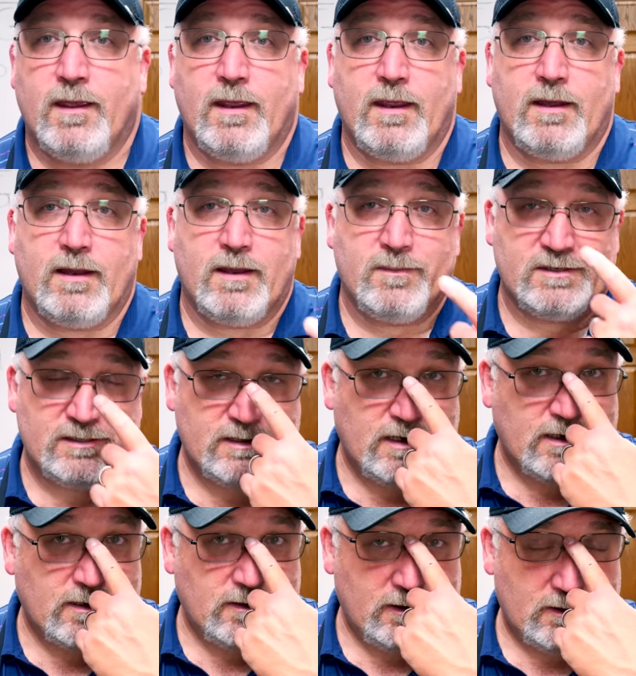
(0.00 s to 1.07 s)
And I
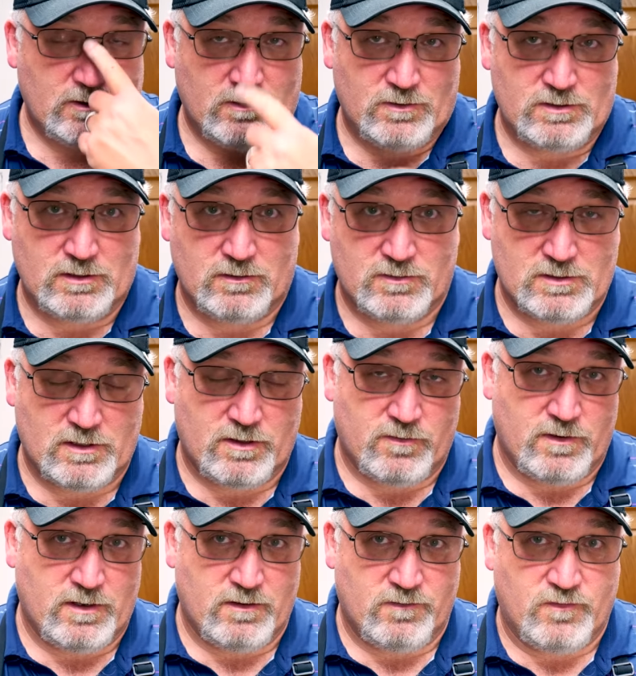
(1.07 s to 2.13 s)
mistakenly told you it was a
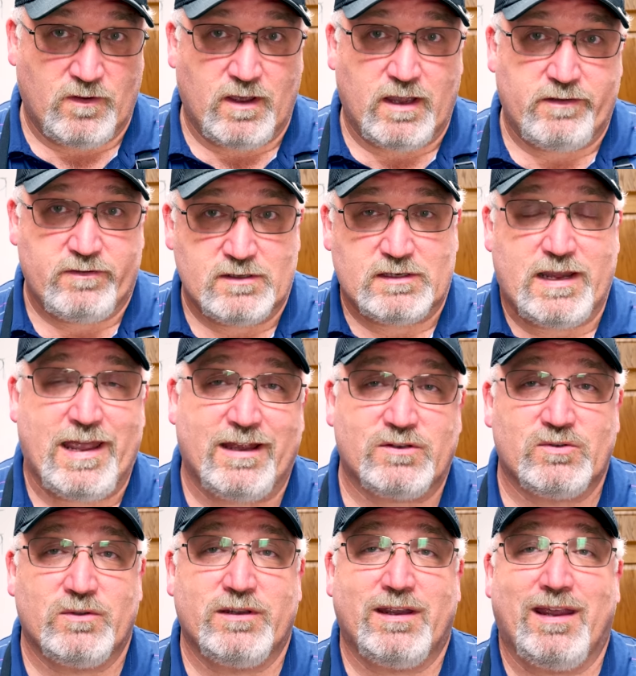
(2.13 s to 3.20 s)
3 and a 5. It's
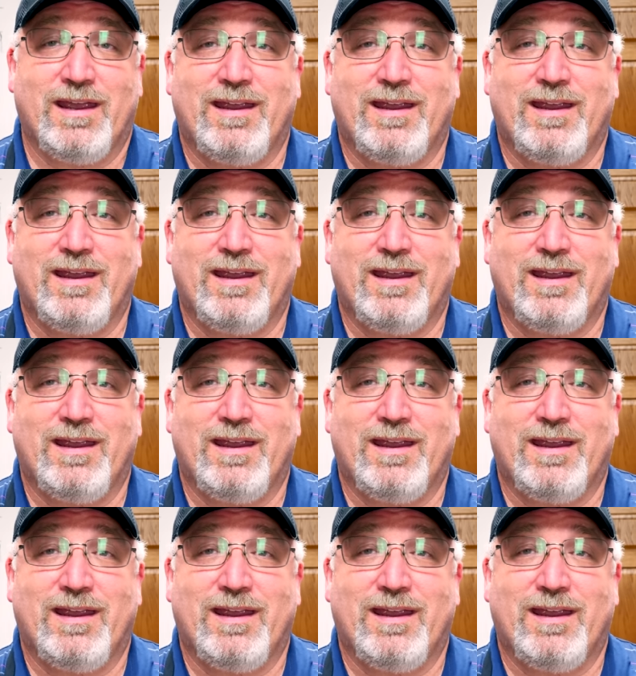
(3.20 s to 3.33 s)
actually